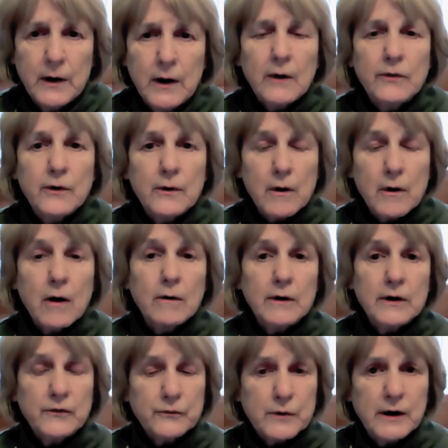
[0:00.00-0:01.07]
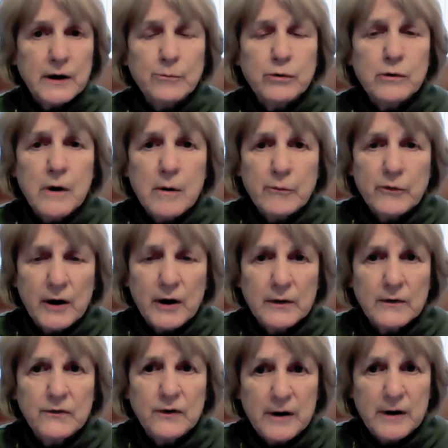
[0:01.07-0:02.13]
There are already screening programs like
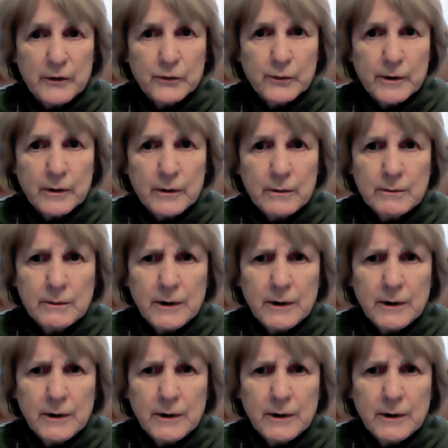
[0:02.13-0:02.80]
this in Israel.